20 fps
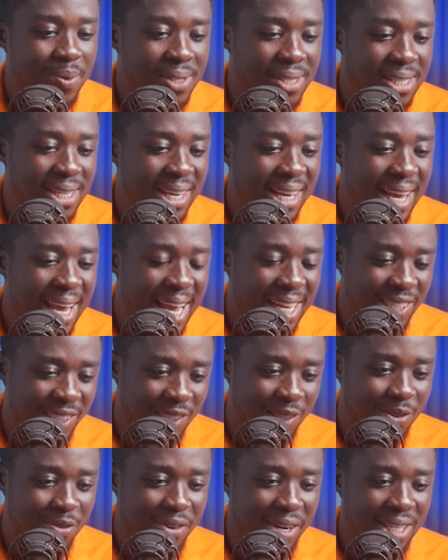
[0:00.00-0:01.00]
would see a
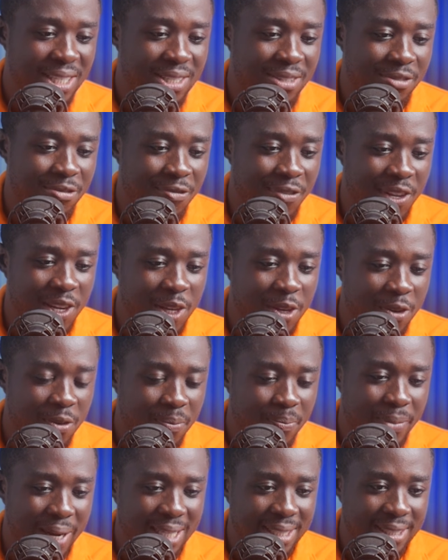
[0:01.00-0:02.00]
generate video
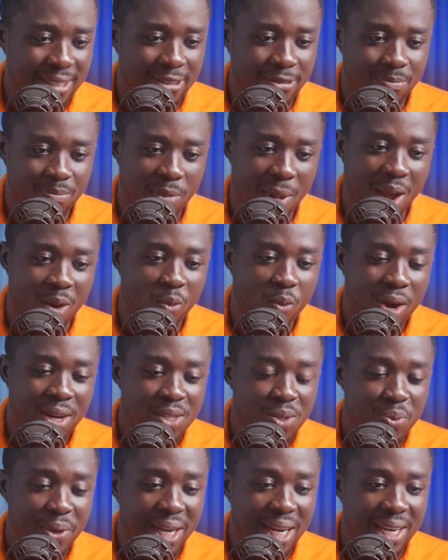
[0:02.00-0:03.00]
button. And
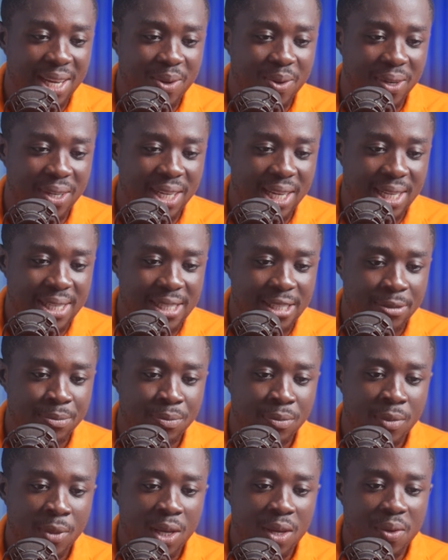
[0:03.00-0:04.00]
once we click on it,
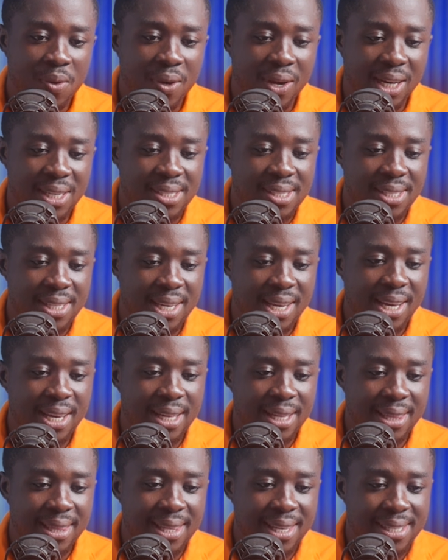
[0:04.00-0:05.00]
you can
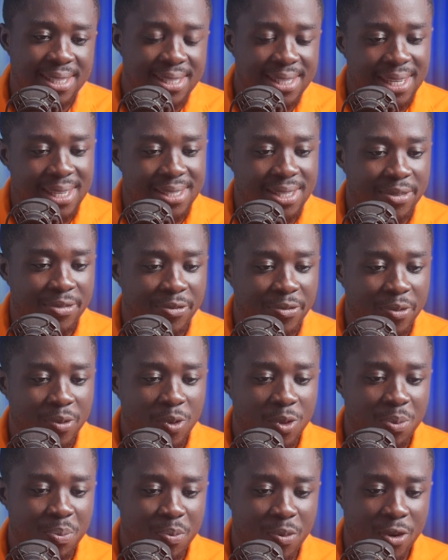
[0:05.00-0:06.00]
see this is the
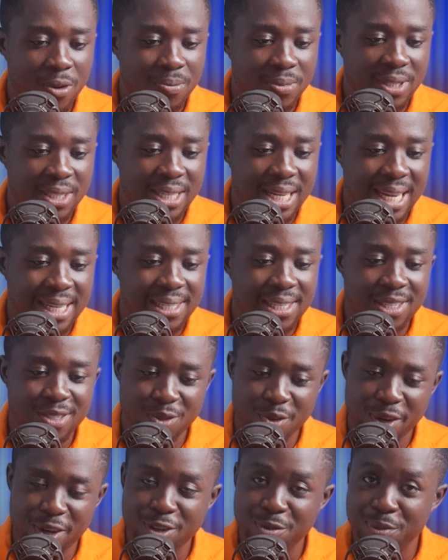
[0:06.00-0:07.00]
full prompt that
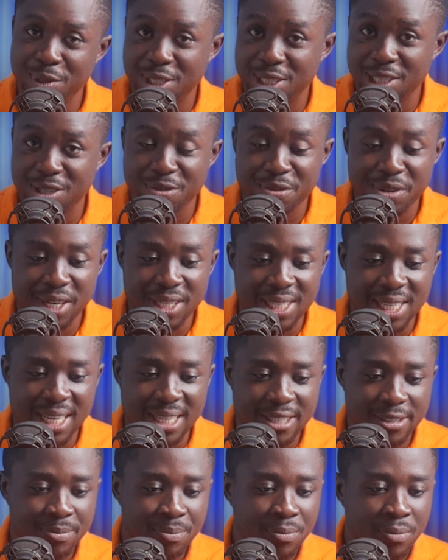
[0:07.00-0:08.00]
is going to be
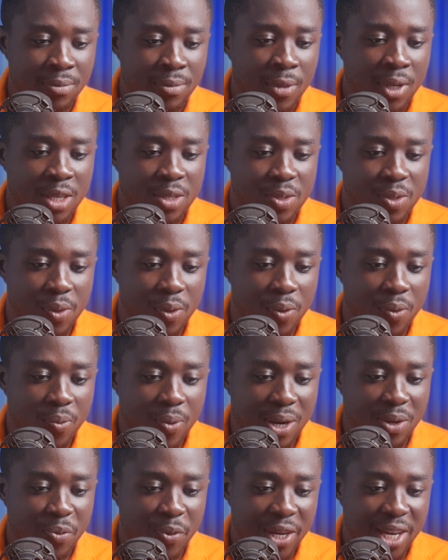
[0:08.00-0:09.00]
generated. So
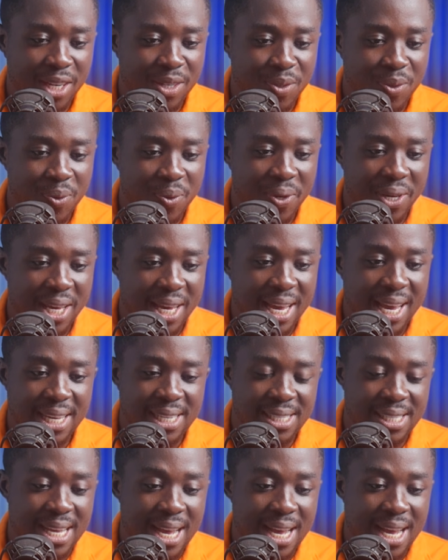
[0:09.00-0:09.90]
what we can do here is